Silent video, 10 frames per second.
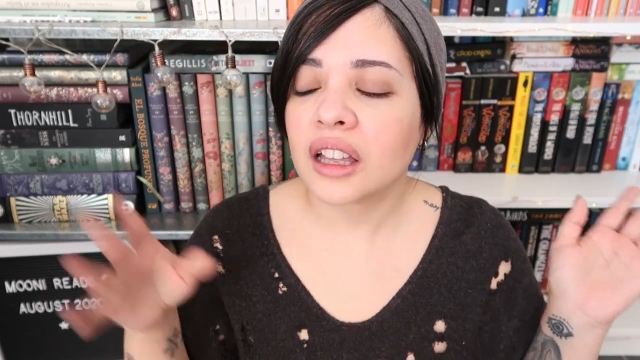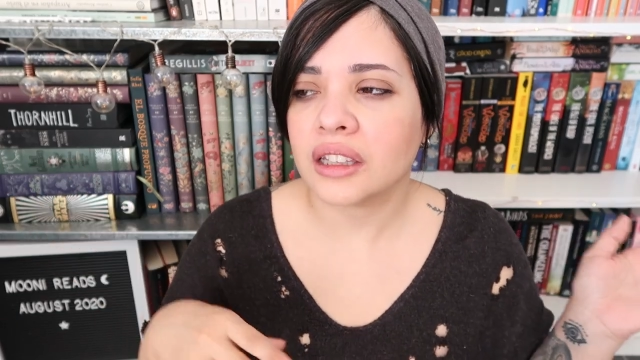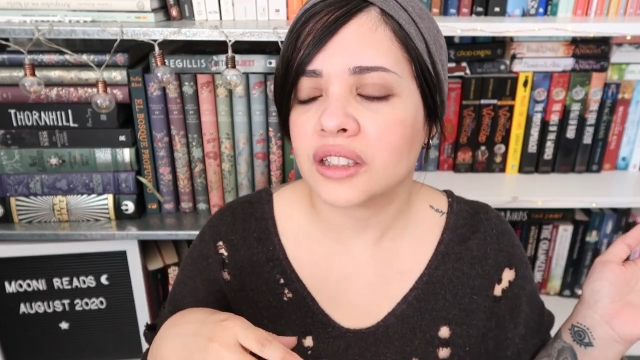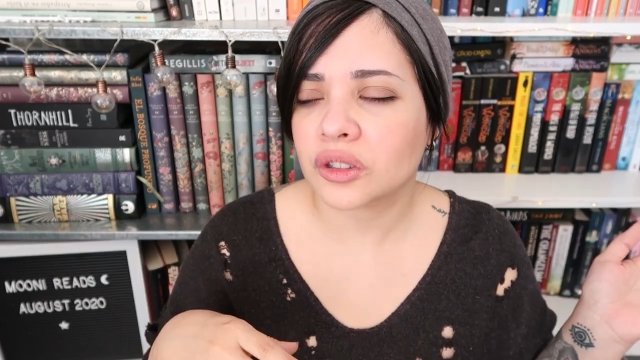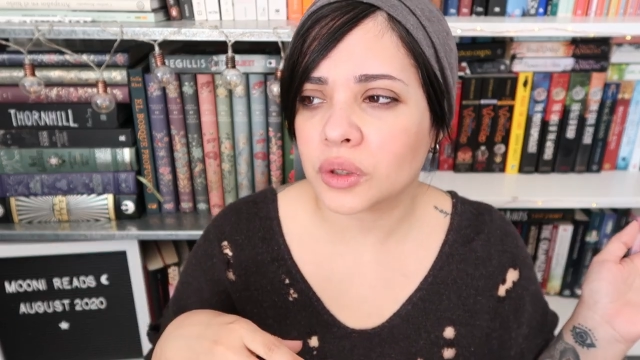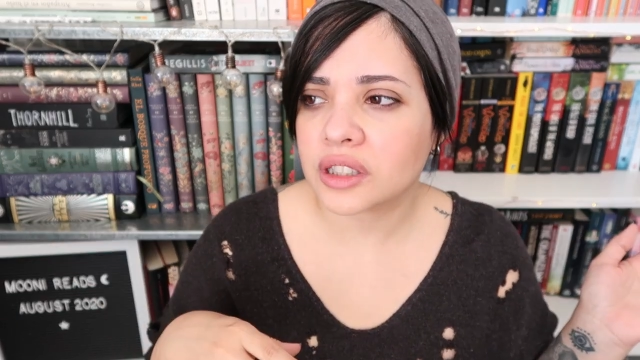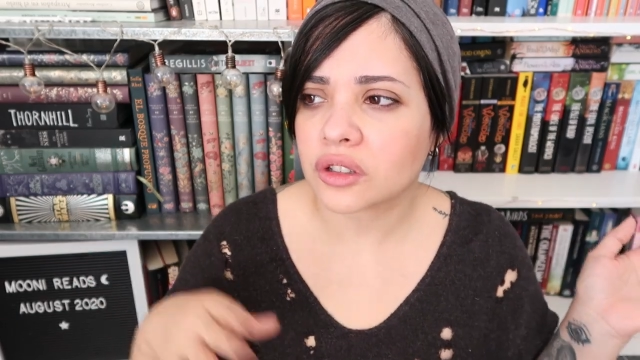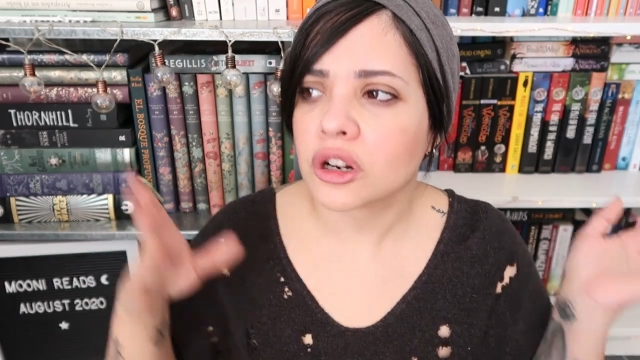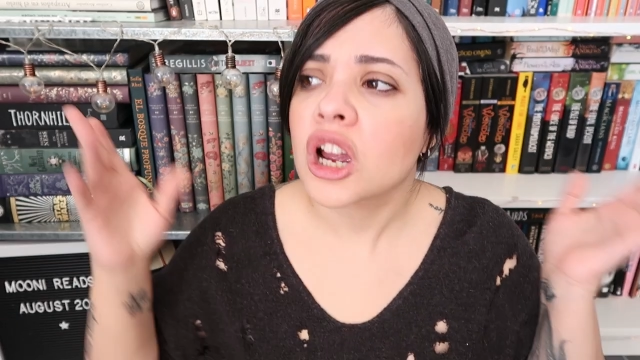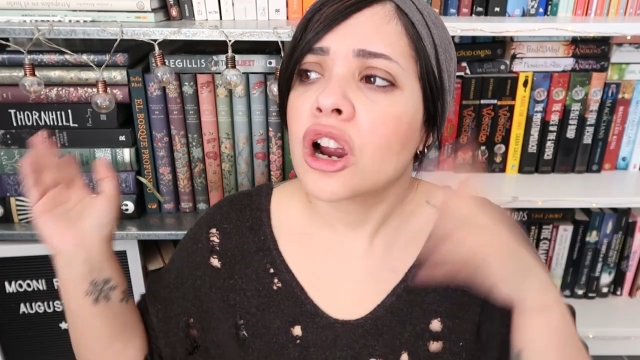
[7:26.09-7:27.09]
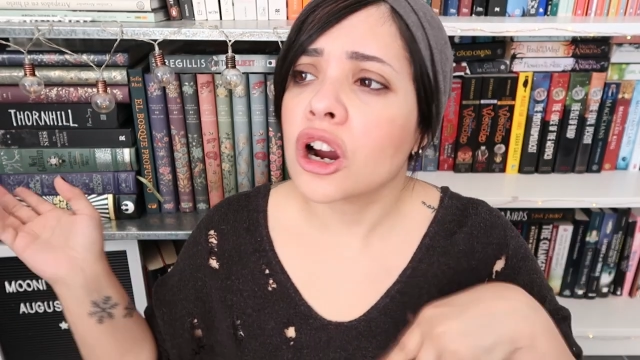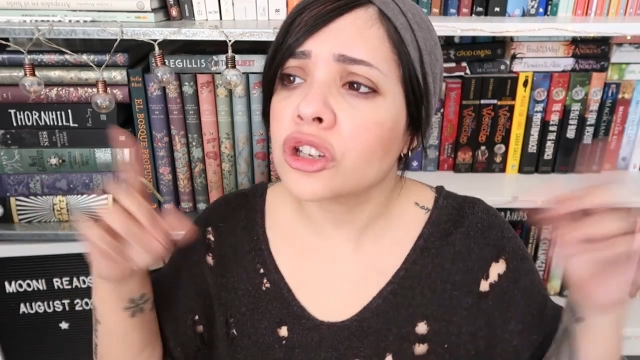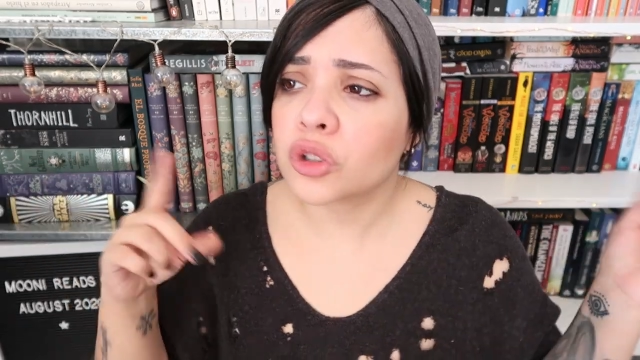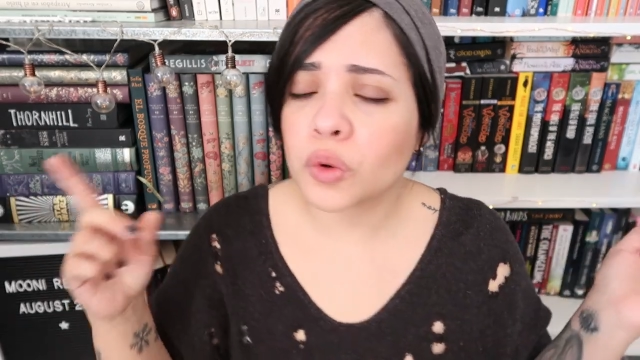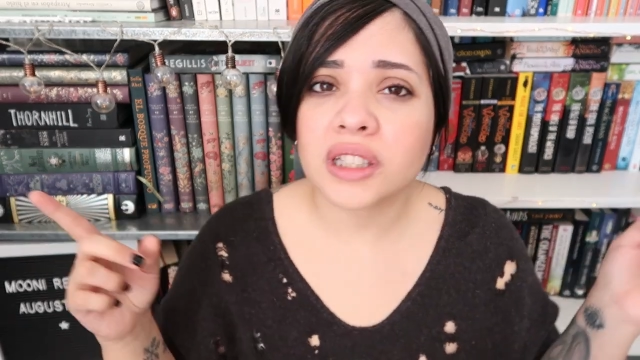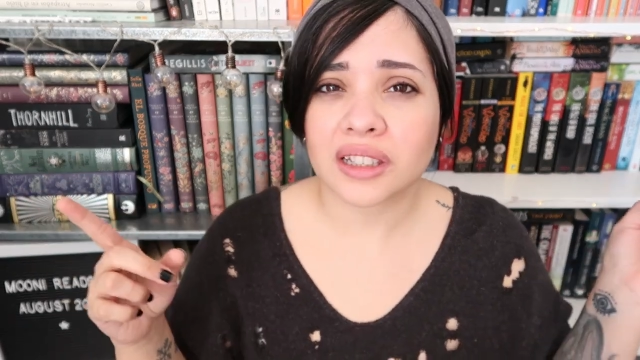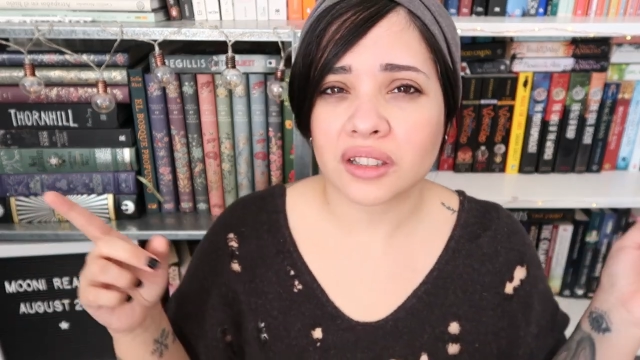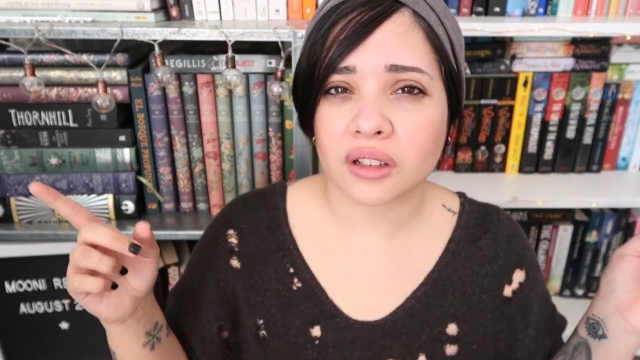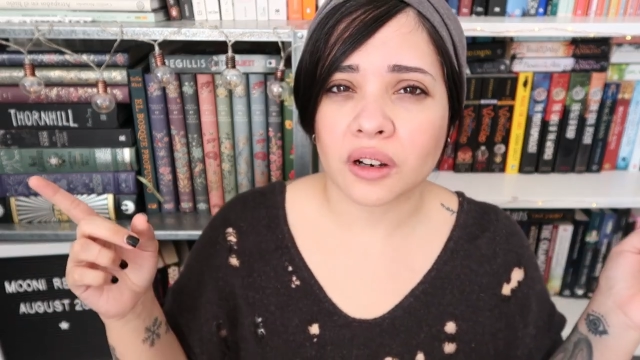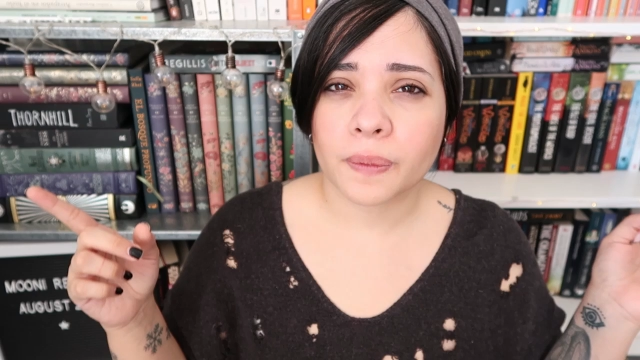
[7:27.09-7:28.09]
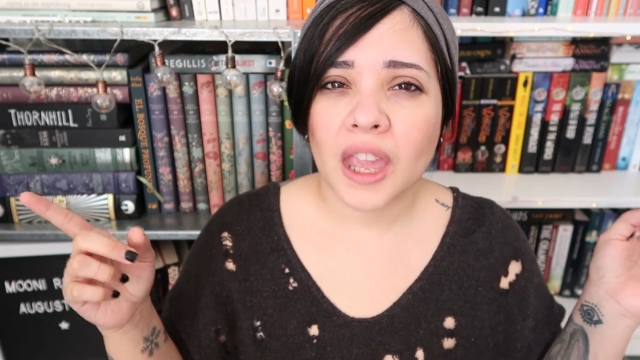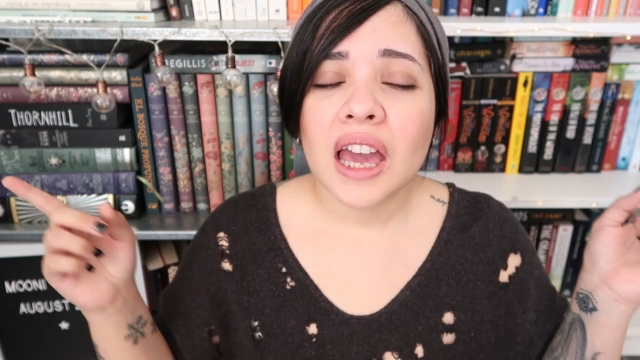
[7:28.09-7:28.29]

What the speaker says: his twin sister, her twin sister,